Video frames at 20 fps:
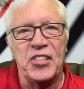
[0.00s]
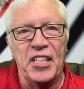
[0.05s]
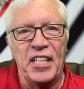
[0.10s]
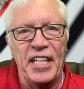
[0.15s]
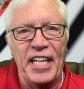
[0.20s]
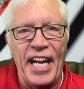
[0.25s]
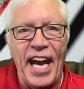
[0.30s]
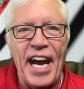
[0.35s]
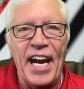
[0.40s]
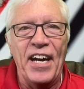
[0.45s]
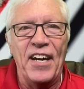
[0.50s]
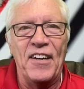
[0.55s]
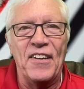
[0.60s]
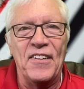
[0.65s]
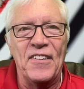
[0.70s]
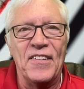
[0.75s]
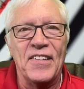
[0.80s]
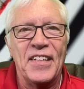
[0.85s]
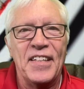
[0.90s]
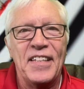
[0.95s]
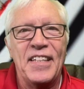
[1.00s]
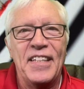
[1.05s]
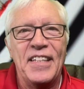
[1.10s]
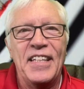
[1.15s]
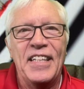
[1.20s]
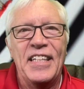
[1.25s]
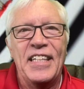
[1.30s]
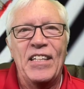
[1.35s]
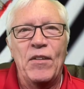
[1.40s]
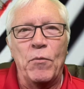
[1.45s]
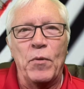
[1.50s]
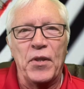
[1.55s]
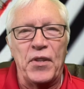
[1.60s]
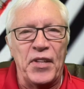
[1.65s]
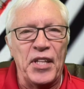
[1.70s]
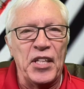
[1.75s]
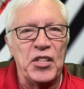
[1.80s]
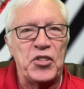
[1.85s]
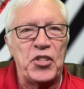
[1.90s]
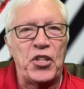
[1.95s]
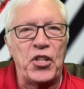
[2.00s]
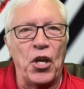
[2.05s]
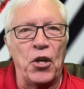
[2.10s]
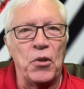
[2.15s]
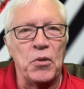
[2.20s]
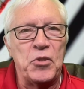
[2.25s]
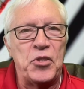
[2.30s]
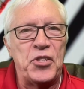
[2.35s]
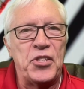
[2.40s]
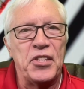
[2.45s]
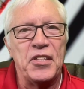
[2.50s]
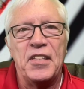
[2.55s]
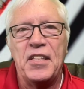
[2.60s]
now. With this coach,